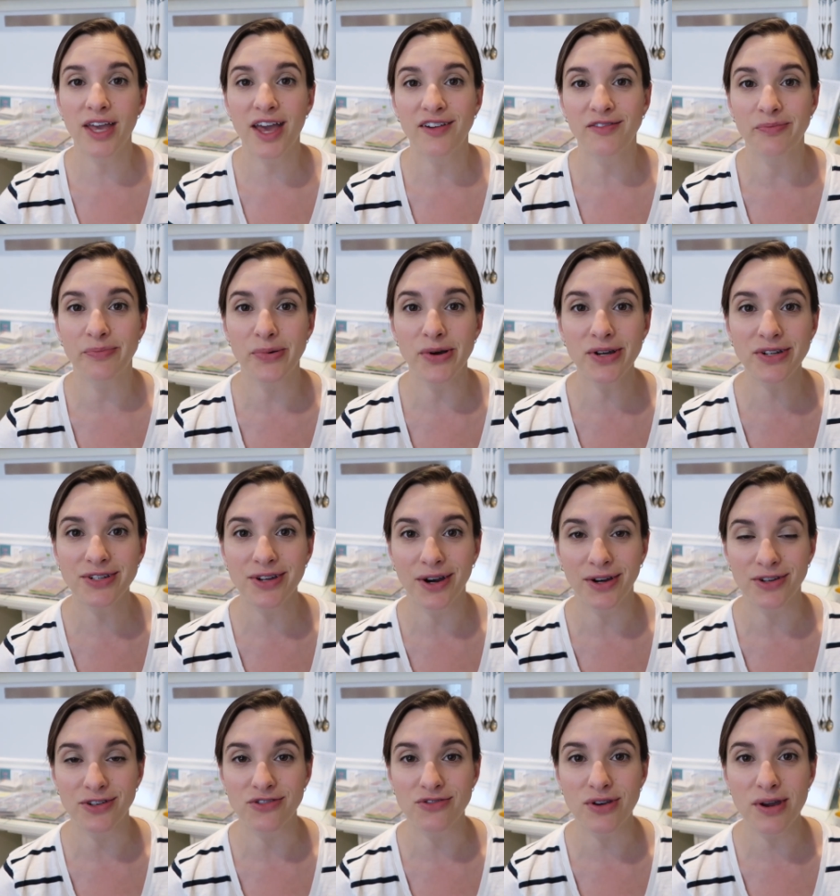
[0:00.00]
We have booked
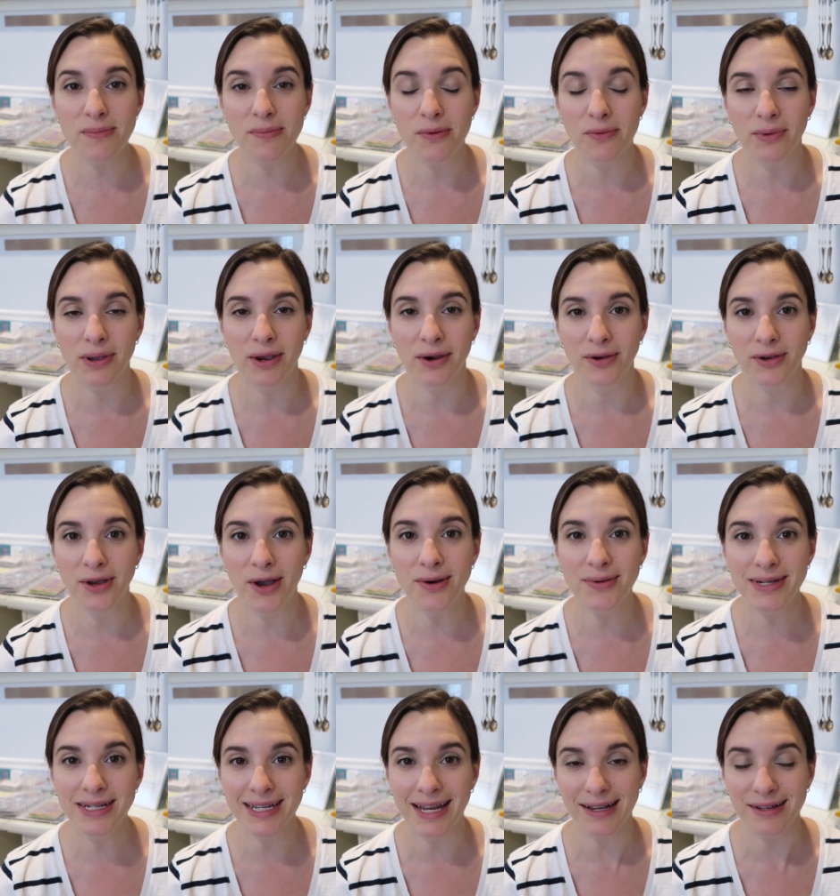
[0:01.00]
our trip. We are
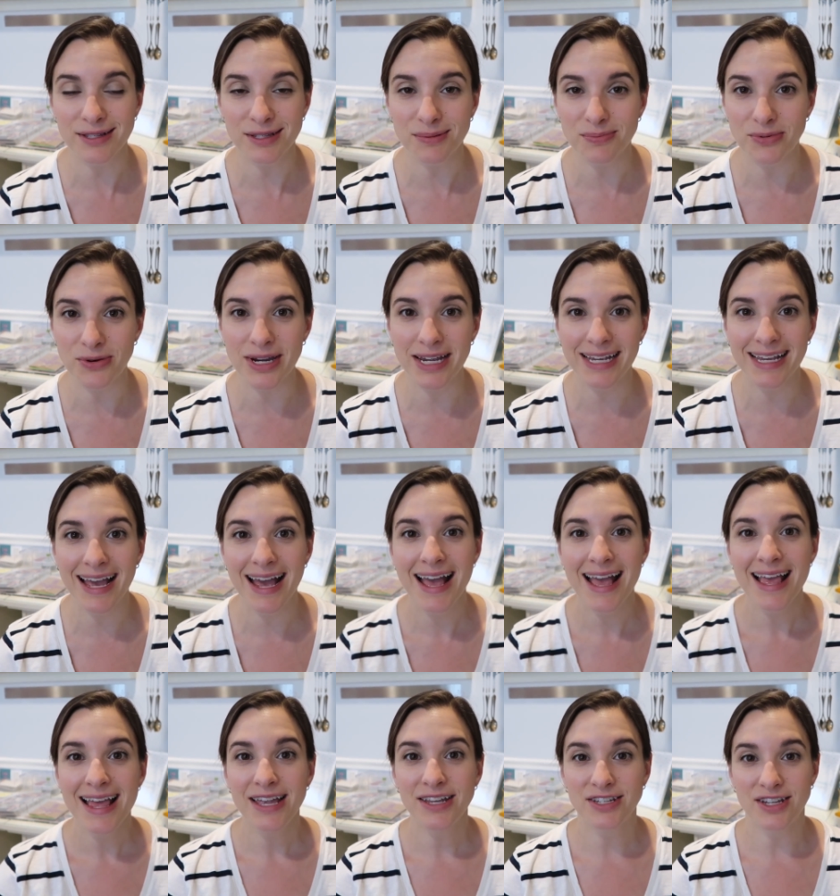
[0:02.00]
going next spring.
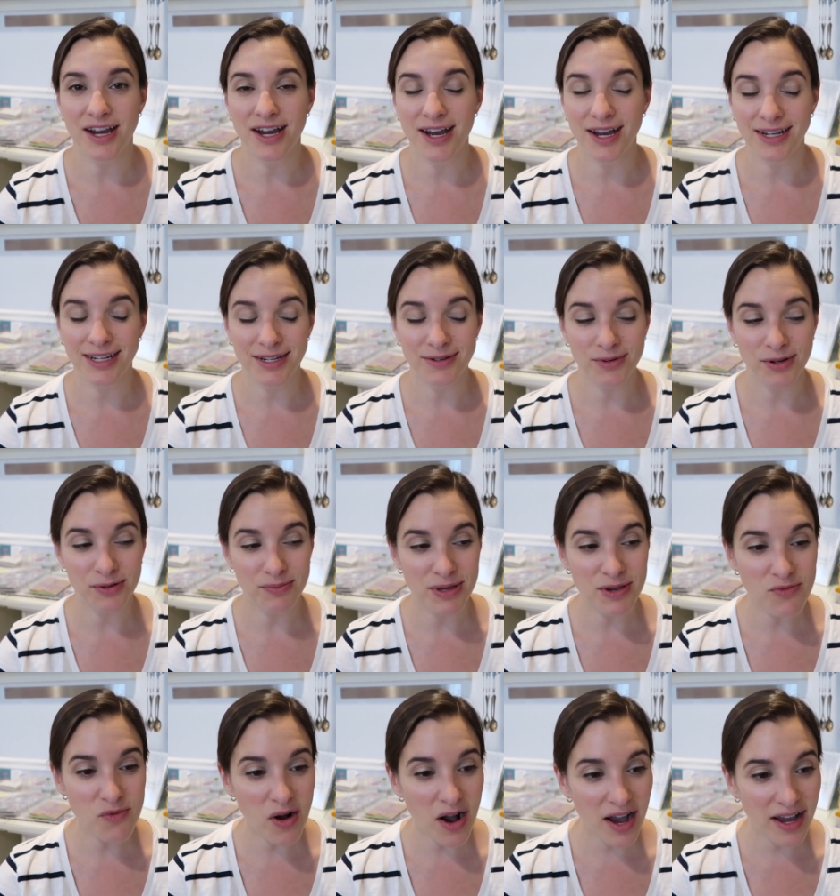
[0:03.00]
Donny will
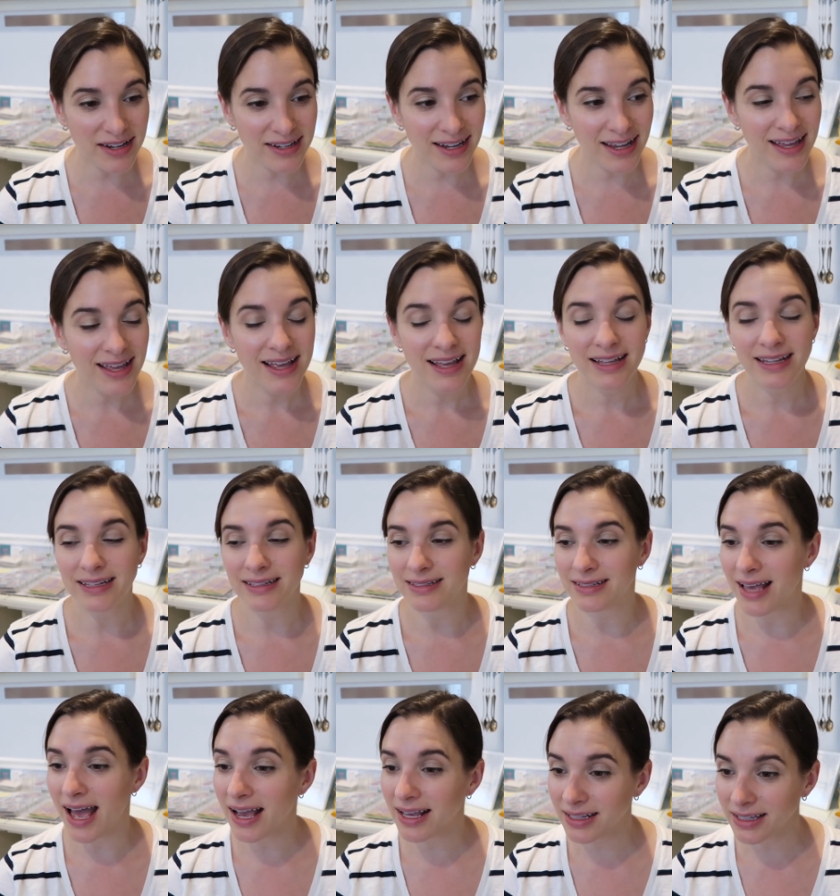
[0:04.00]
be one.
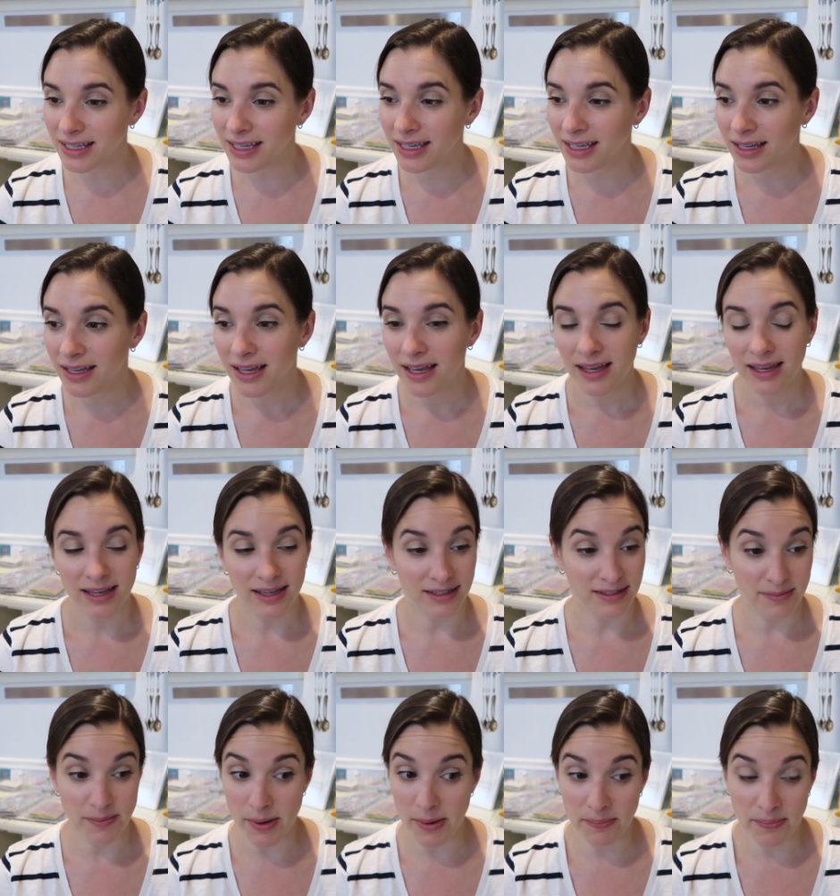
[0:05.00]
Exactly.
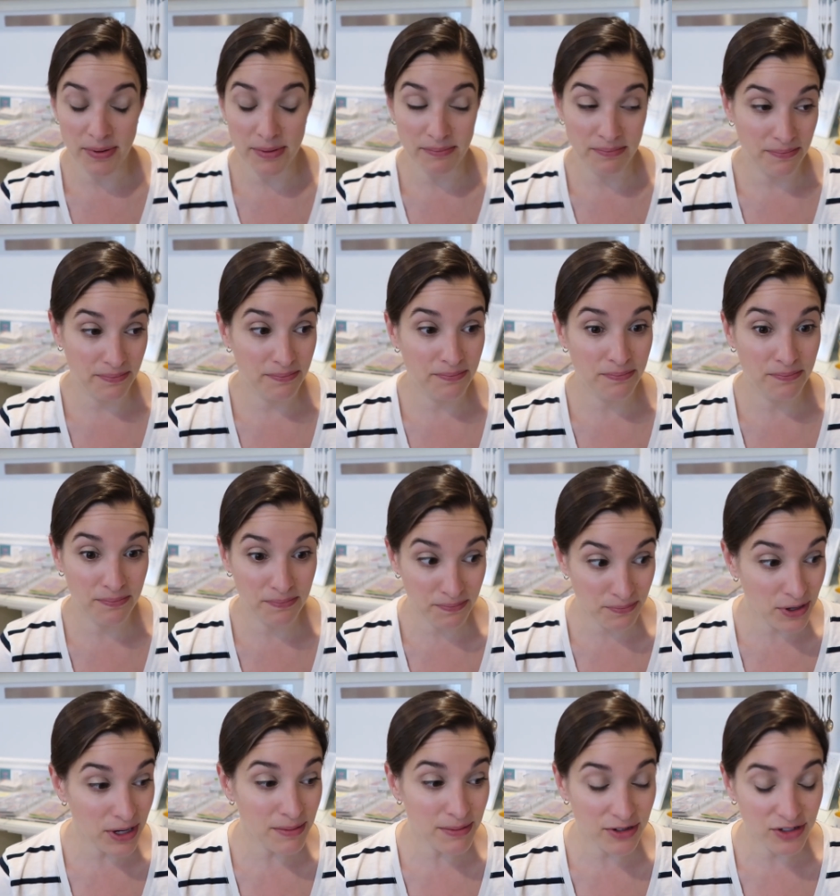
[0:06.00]

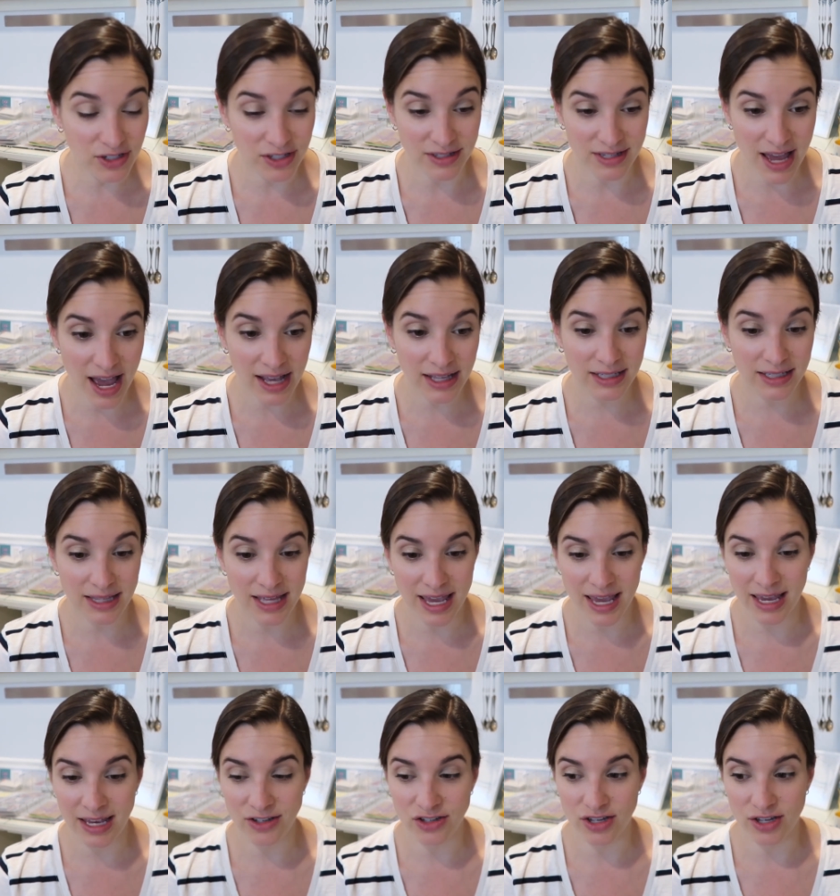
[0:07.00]
Pretty much exactly
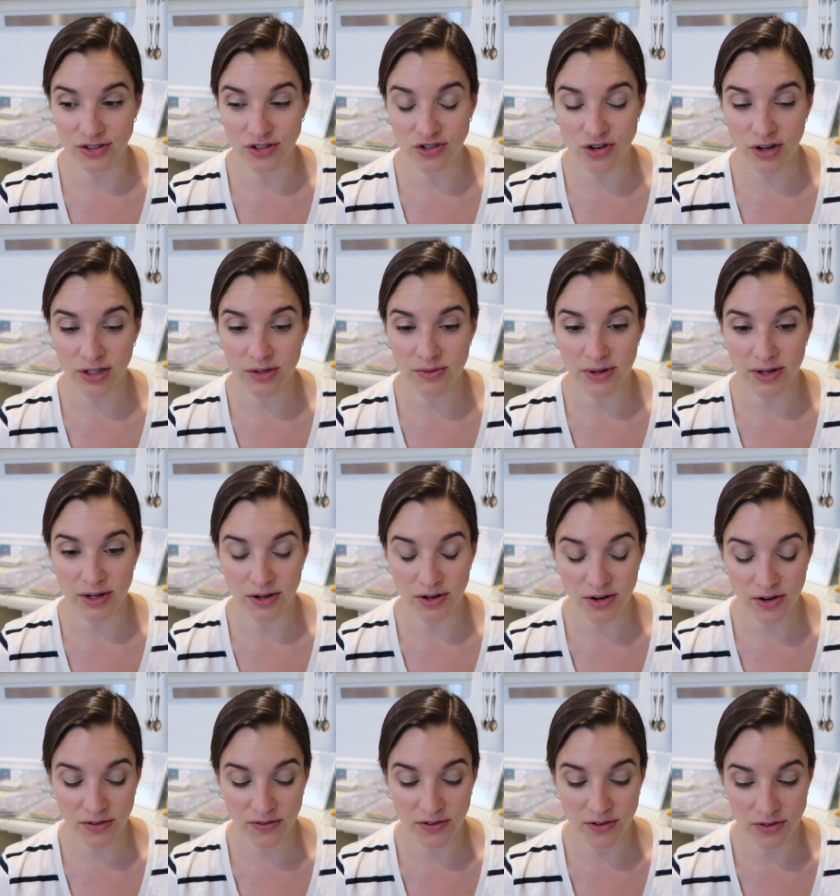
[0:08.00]
the age that Charlotte went on
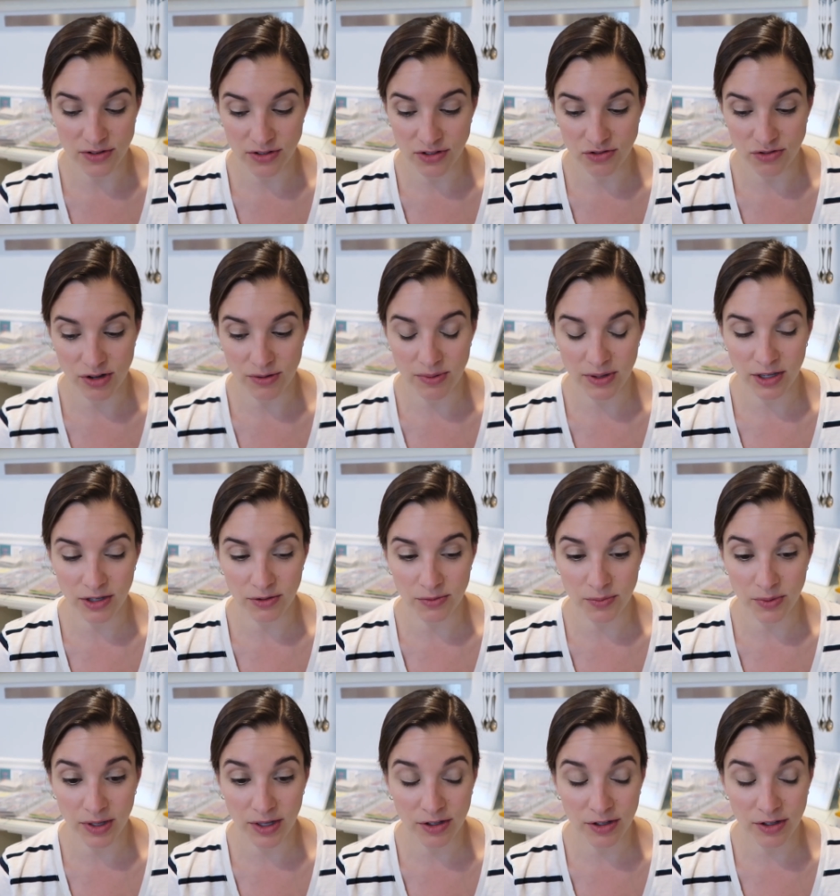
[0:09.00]
her first trip. He'll,